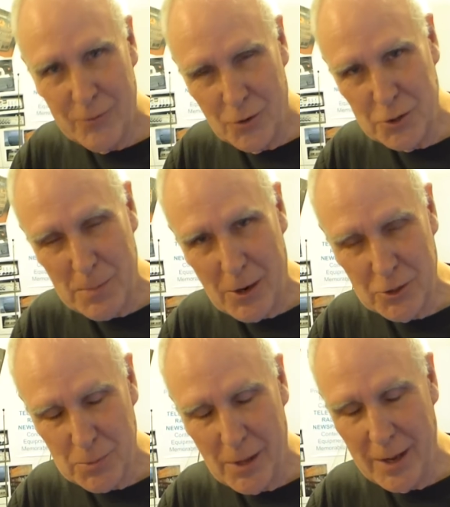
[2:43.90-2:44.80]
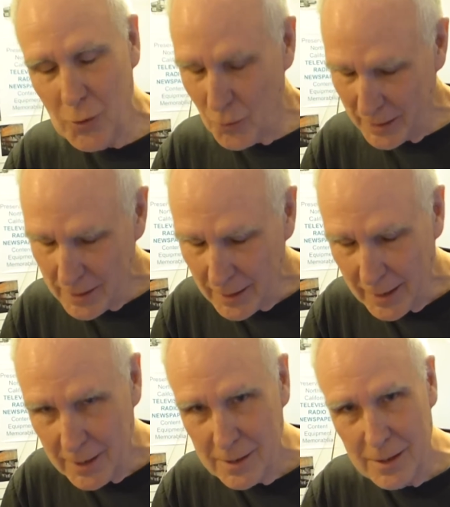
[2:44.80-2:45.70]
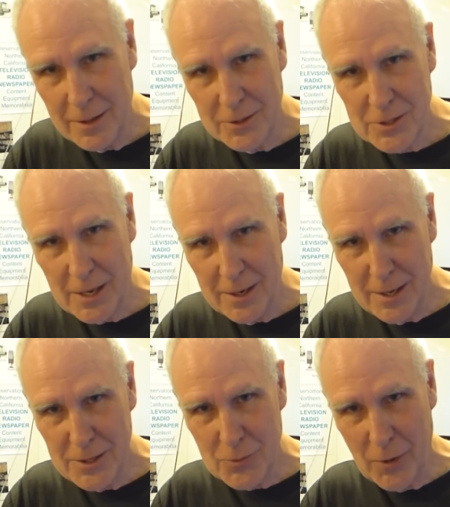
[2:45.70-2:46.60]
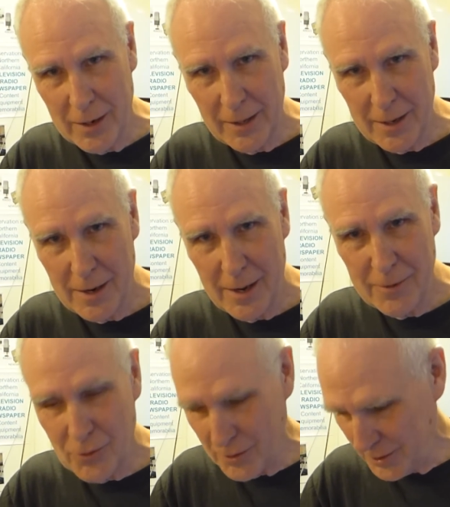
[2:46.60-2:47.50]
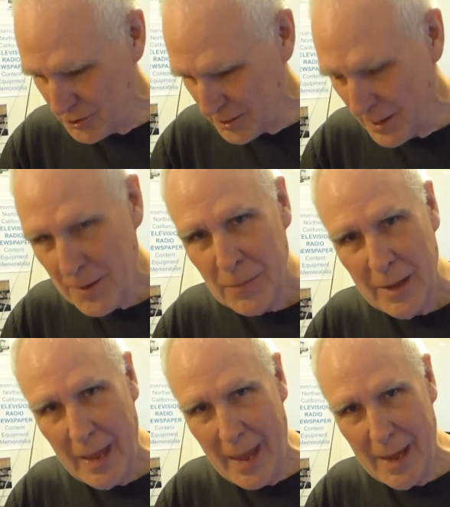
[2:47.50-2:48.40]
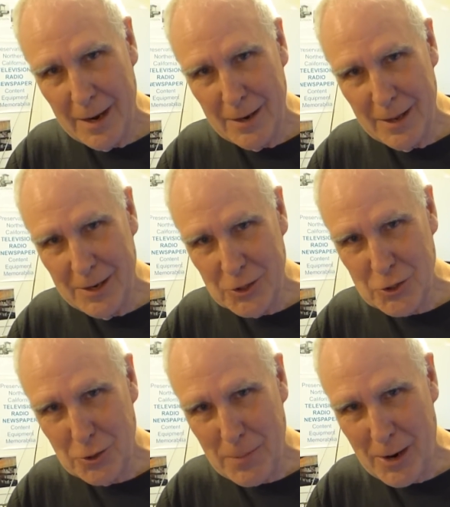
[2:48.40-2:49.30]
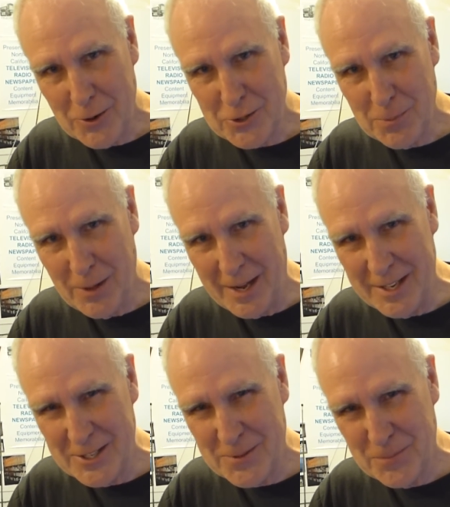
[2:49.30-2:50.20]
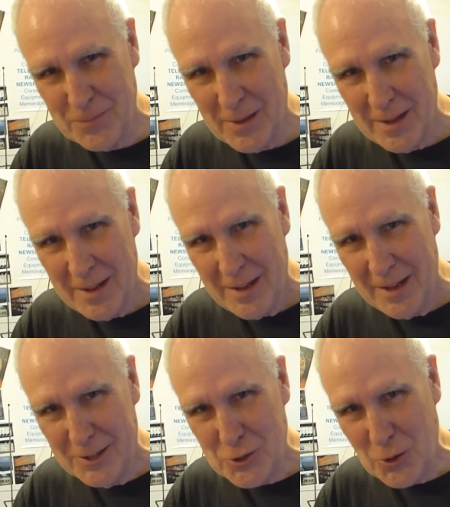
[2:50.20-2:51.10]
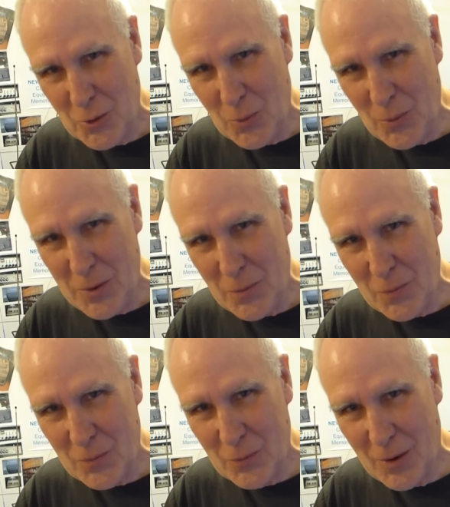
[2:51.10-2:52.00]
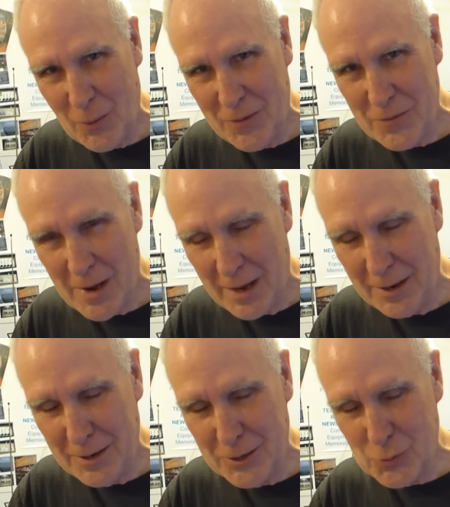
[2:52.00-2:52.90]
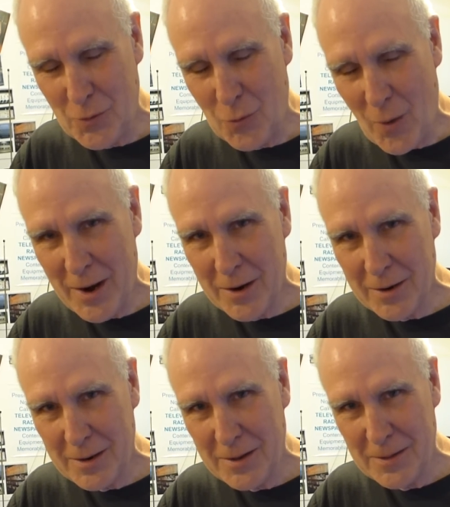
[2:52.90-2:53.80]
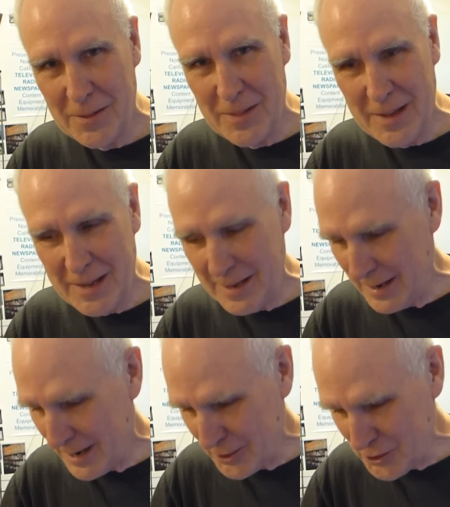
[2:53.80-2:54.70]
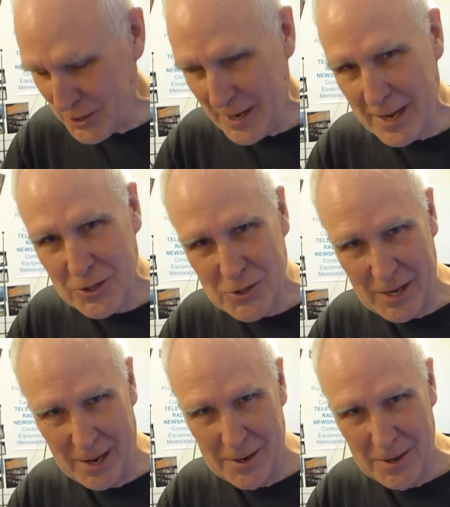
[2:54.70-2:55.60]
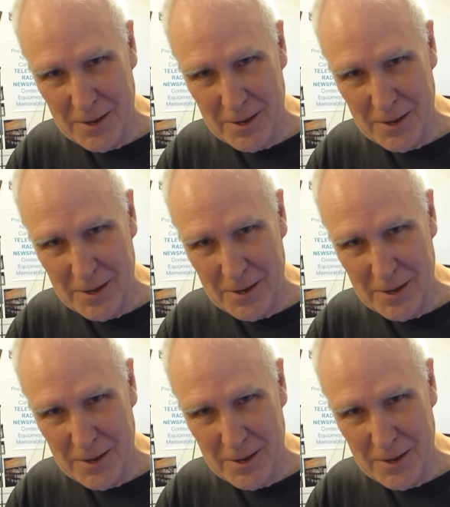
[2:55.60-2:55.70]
voltage power supply, regulated, and this set needs a regulated high voltage, and additional power supplies. And so what we've done is we've wired the RCA set